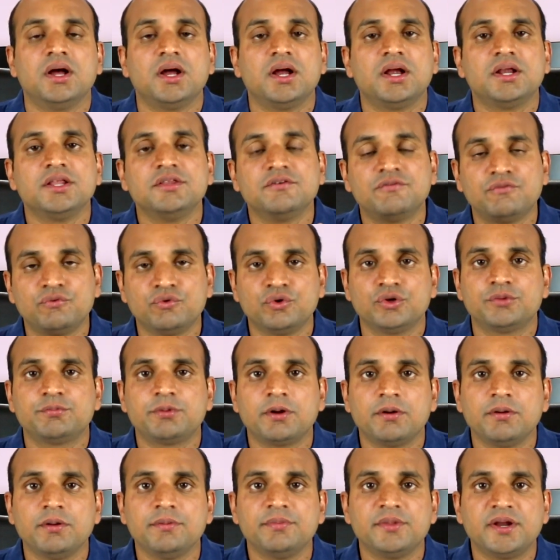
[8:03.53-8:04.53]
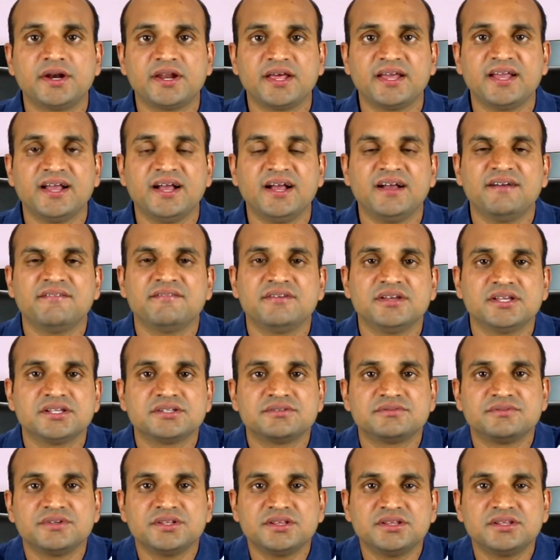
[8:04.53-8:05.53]
And the fourth problem that I have
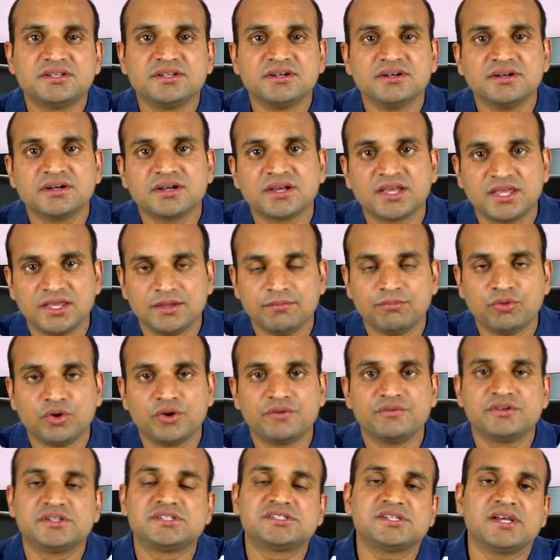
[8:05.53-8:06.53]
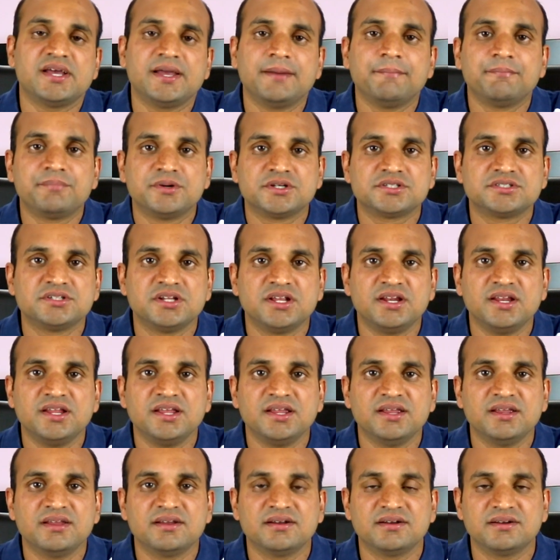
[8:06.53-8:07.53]
is with the keyboard, which I am
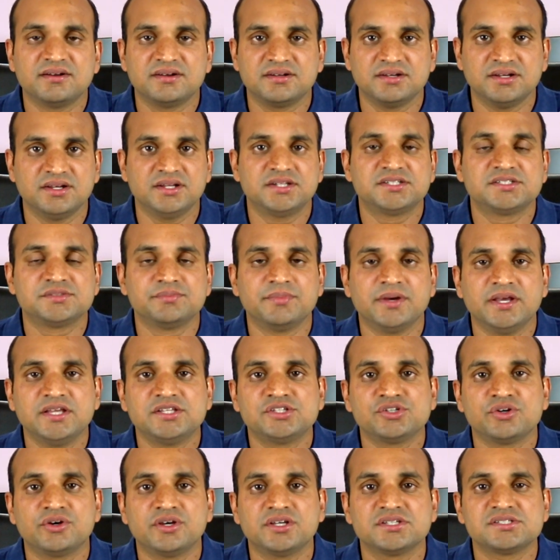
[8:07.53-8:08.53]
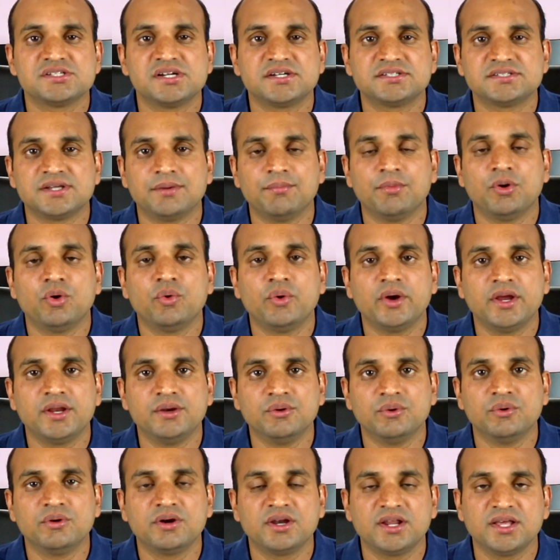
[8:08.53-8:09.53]
personally, it's my choice that somehow I
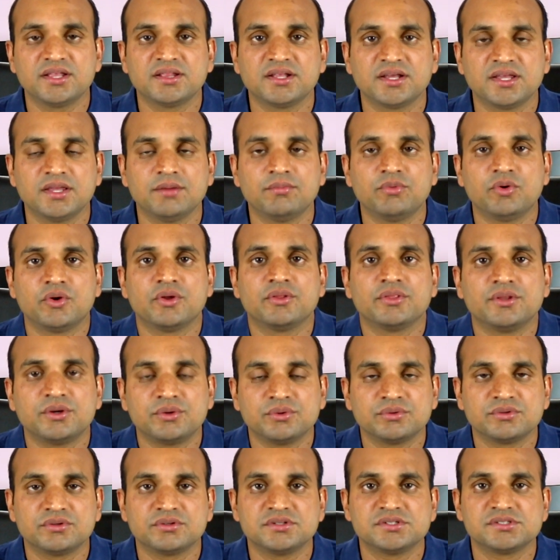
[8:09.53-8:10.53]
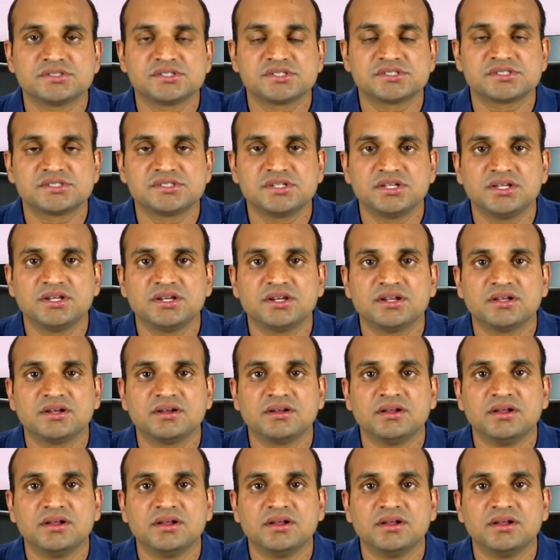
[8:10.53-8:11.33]
don't like the keyboard on the 2016